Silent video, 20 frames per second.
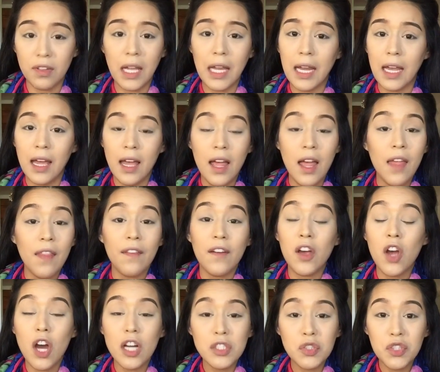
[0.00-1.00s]
Like the
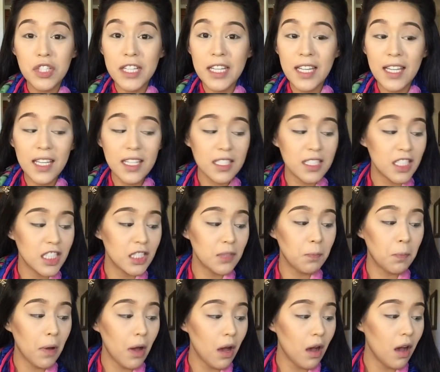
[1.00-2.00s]
contour kit is
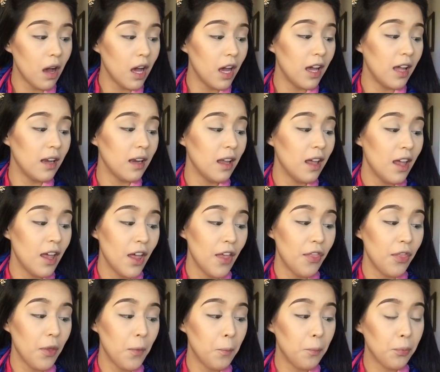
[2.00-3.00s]
spot on.
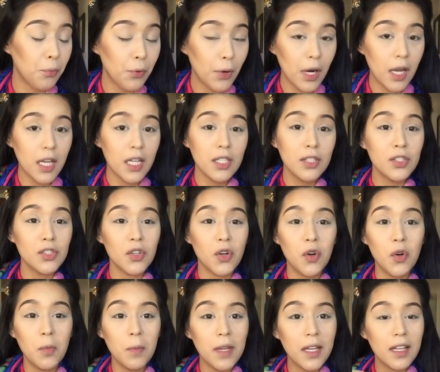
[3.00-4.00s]
The brush,
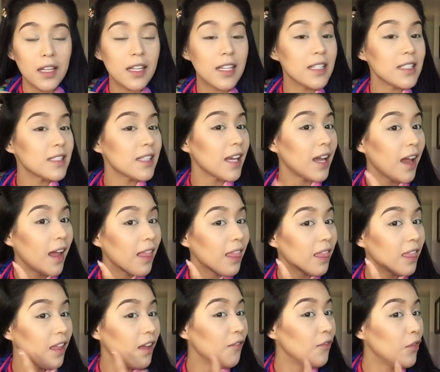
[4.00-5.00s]
oh my goodness, like I
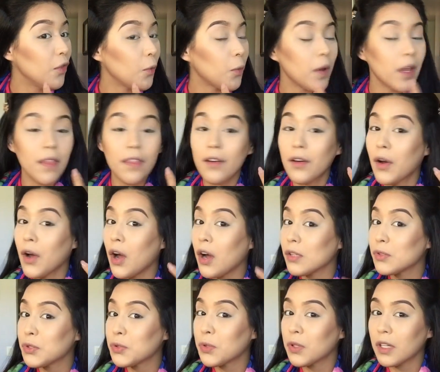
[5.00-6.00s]
love the way the
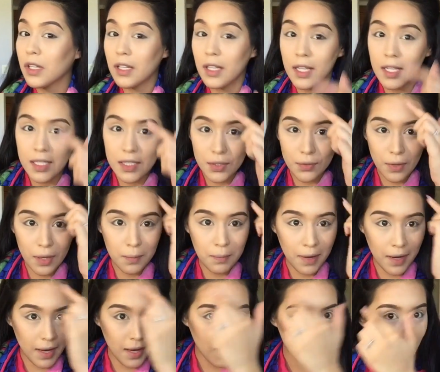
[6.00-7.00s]
contour looks around
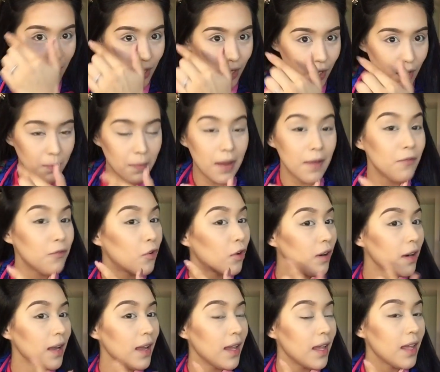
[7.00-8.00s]
my, you know, my
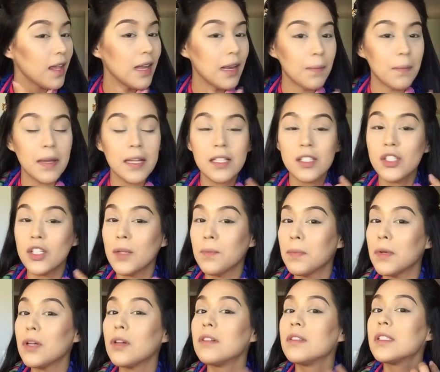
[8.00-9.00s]
forehead, my
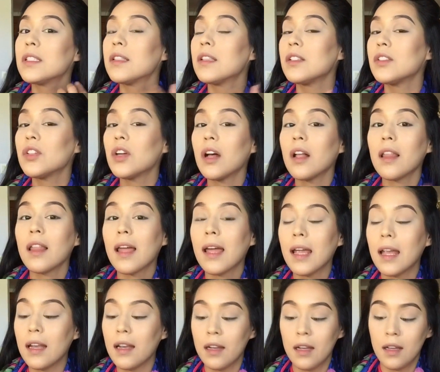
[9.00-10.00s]
cheekbones, the
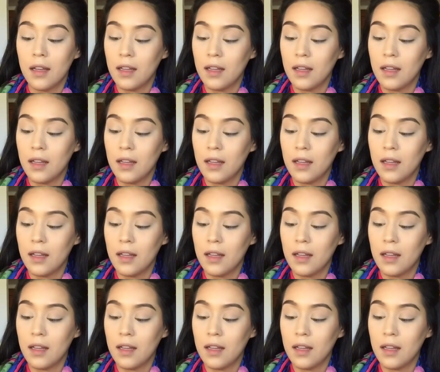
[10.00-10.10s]
jawline.